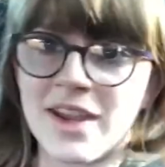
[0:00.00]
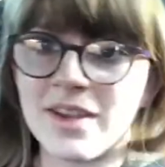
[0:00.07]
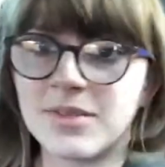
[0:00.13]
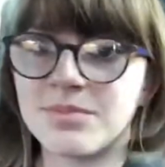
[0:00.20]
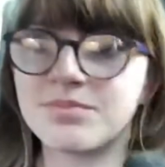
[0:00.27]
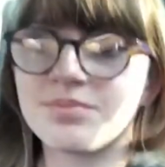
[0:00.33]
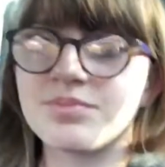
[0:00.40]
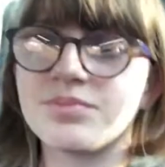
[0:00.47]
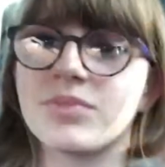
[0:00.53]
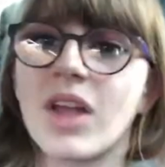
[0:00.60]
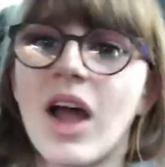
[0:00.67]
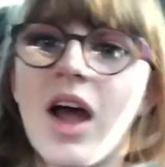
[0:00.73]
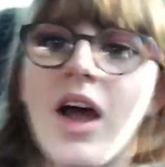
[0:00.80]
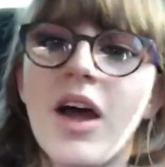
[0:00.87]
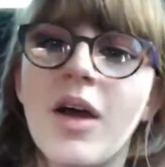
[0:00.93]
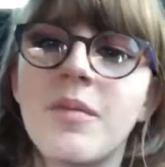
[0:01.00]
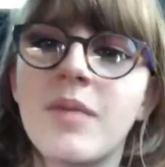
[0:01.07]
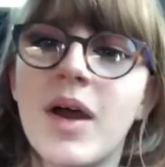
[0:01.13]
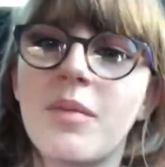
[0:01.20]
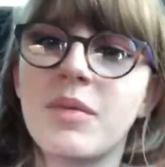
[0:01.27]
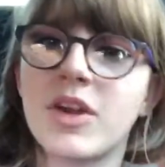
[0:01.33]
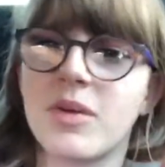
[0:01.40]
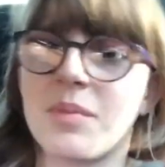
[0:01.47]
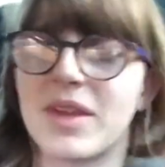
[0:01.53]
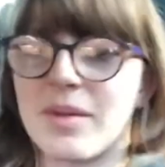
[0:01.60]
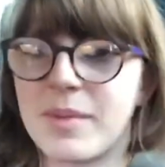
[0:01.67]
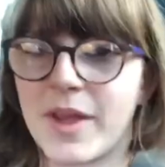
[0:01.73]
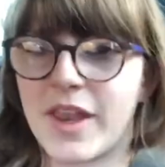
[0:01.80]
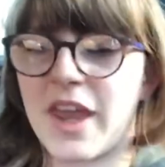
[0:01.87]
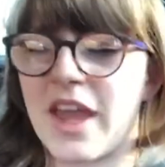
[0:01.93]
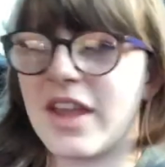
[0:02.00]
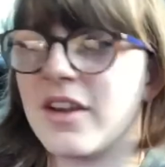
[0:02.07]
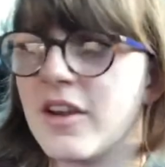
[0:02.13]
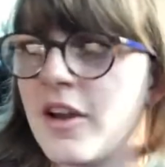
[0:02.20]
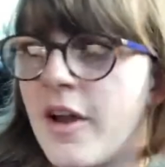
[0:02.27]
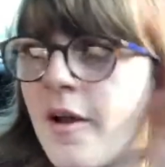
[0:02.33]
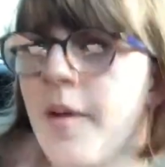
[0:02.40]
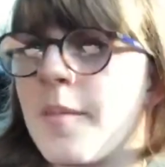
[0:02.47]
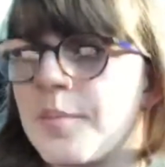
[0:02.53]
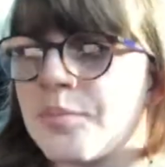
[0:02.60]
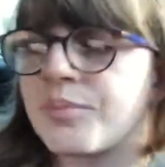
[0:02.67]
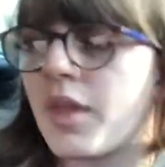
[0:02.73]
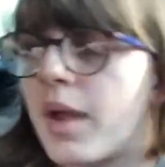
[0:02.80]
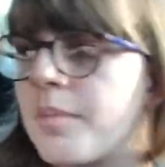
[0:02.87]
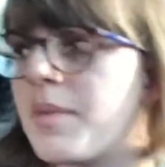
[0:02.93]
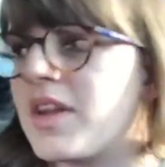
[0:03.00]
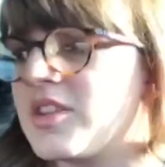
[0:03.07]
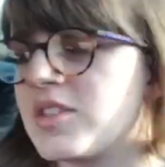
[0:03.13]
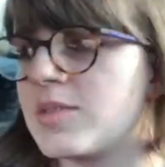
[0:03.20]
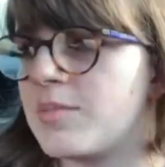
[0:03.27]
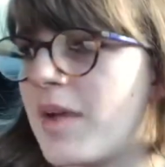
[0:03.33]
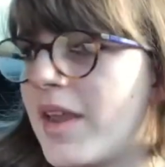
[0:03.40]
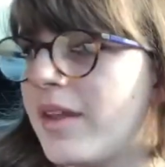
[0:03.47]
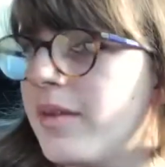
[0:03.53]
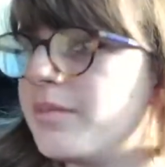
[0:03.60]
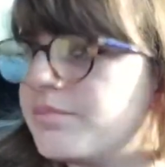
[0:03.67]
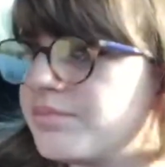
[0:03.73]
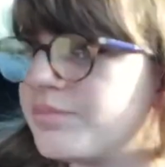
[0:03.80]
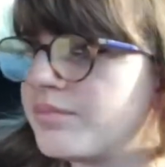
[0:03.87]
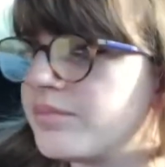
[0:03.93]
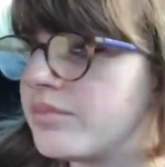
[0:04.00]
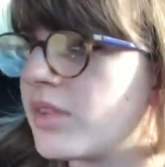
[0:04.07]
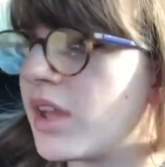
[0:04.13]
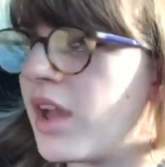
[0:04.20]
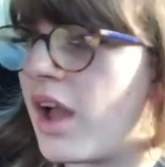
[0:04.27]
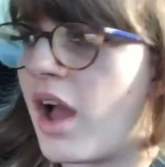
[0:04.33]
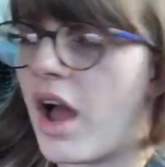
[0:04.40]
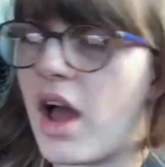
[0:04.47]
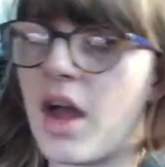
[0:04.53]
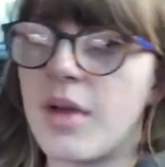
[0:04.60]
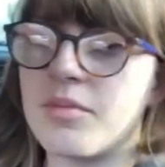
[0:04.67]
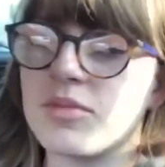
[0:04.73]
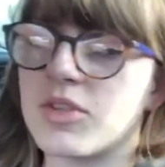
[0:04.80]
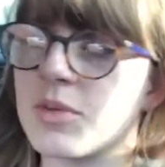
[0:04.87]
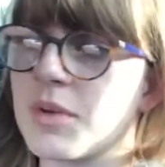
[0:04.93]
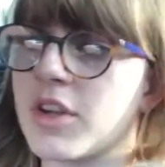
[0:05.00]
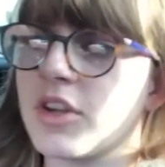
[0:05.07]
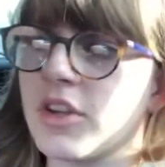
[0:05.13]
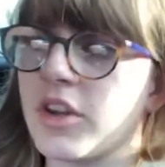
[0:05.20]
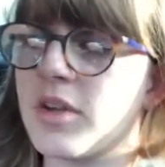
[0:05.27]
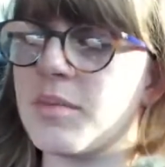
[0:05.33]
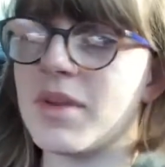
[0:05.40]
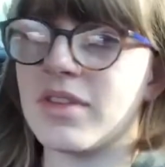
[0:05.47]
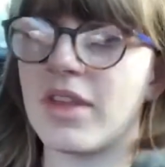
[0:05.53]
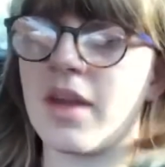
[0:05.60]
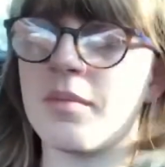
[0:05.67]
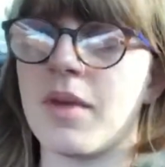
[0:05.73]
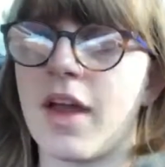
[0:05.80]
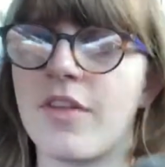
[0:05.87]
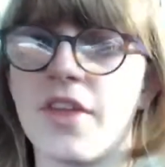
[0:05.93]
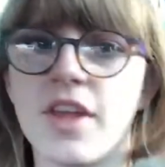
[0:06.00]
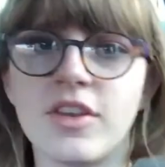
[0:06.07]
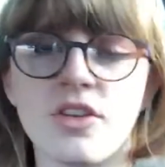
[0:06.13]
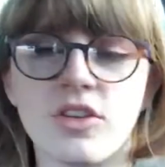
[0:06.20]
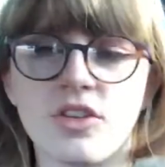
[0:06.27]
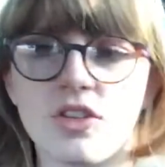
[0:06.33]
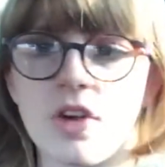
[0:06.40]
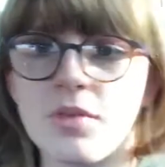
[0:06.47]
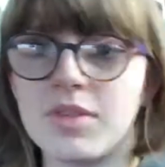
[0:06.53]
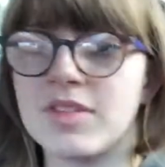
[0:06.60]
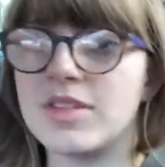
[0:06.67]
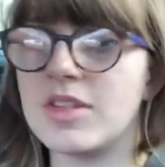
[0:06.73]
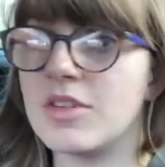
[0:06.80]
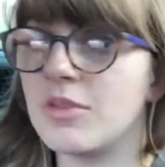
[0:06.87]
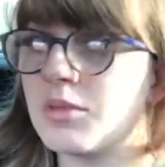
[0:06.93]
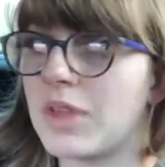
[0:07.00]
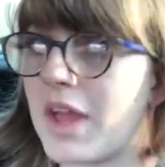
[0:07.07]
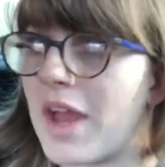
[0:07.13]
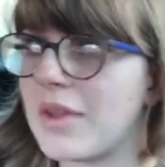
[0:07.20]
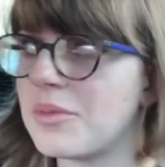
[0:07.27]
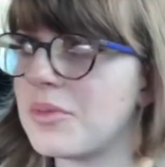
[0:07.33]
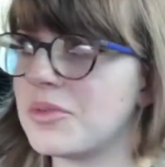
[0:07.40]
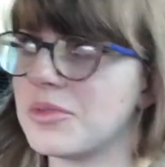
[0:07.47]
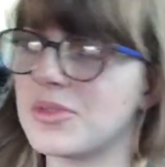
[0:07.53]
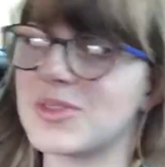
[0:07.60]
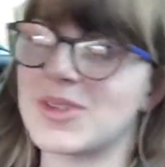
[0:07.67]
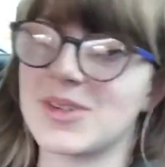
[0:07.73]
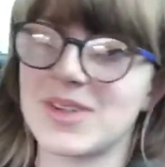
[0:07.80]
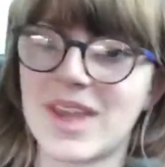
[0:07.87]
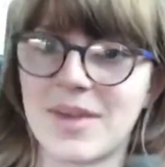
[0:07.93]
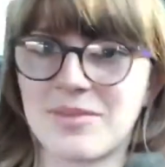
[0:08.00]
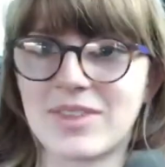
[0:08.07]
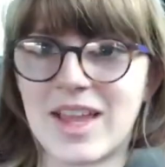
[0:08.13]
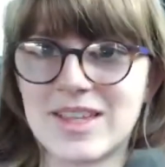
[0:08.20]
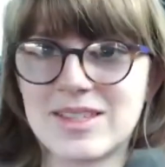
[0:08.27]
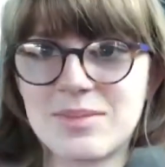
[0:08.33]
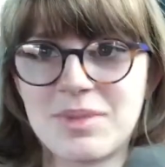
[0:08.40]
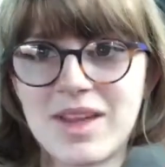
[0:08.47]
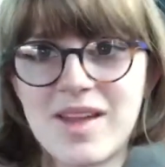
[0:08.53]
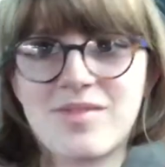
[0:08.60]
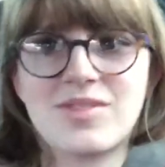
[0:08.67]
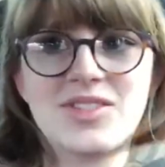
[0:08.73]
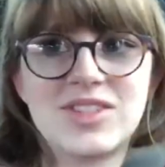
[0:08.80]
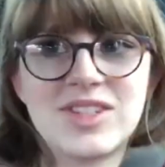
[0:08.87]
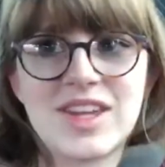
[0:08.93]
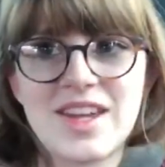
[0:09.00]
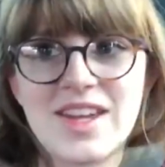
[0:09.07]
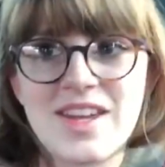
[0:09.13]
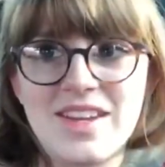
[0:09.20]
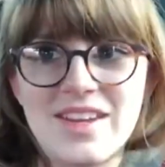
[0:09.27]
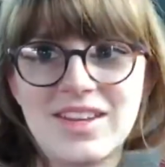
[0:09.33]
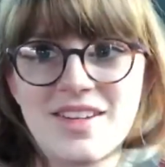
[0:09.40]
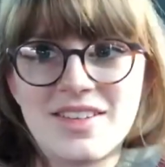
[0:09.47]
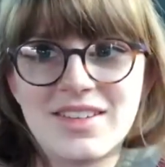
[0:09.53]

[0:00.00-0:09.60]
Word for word: um, and we're going to be a bit late but it doesn't matter. Um, so we're going to go meet them and then go and see all the animals. So yep, that's the plan for today.